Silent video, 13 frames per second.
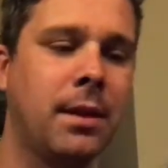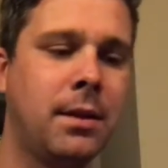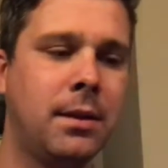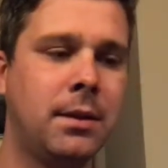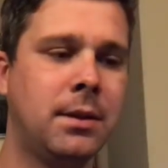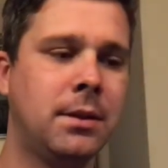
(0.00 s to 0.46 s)

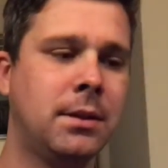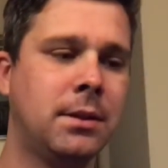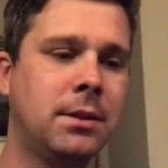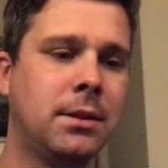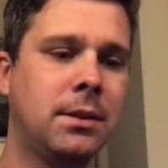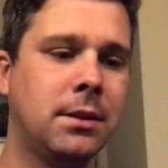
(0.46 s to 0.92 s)

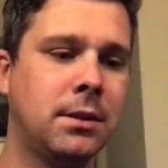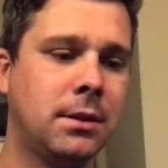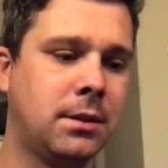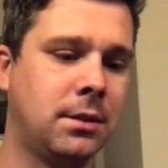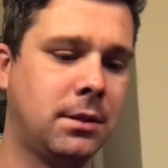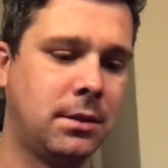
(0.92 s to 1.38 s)

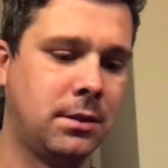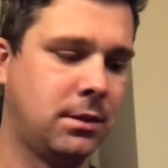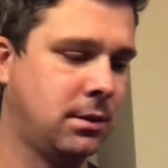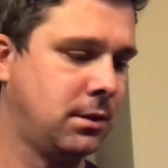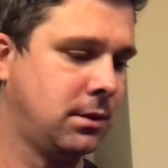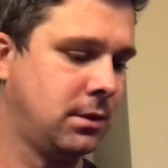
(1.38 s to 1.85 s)

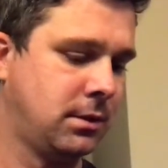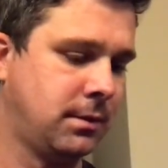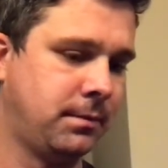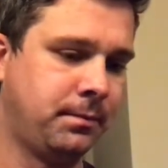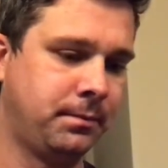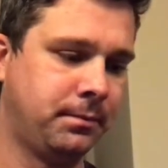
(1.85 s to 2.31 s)

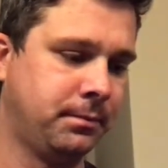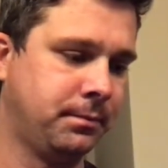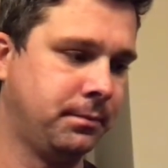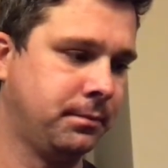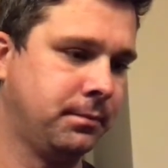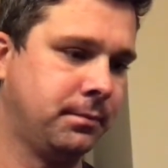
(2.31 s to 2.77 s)

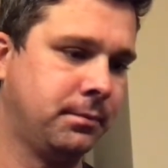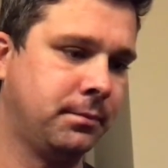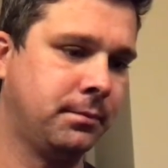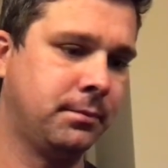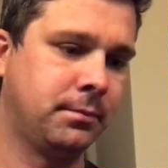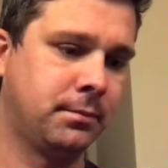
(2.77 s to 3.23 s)

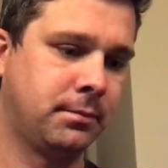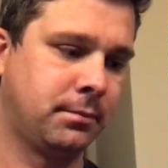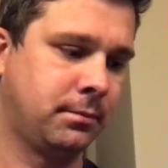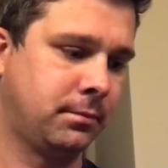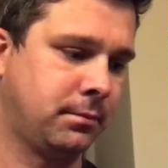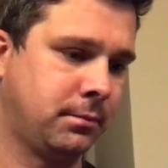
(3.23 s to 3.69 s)

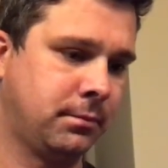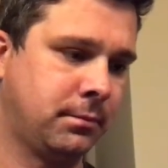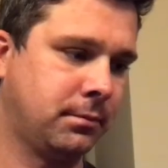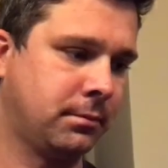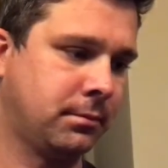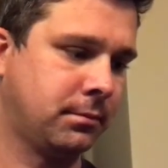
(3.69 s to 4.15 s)

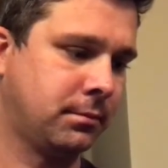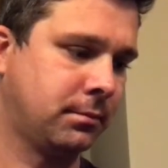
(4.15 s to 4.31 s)
Nobody speaks.